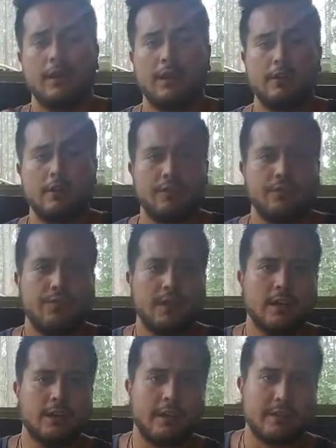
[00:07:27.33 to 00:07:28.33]
And you're going to
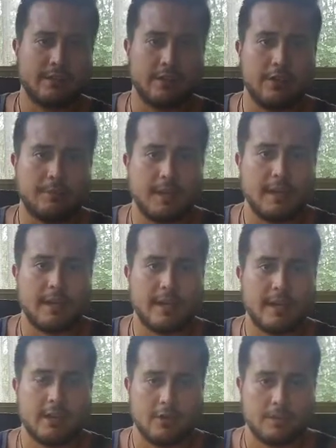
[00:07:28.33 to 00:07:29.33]
feel it. It's going to be
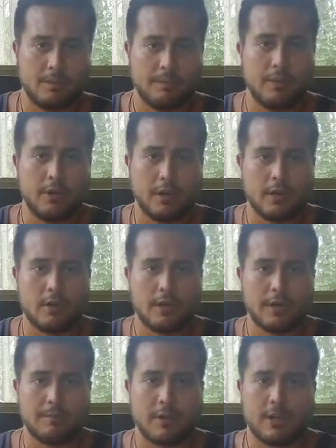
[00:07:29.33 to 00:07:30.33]
like you're putting a
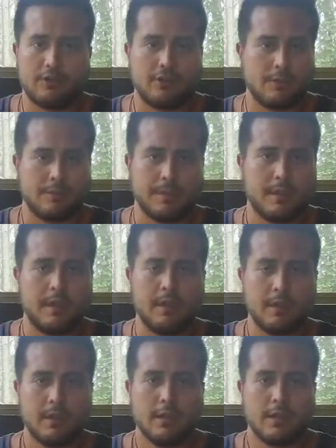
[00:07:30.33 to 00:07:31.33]
lot of pressure, but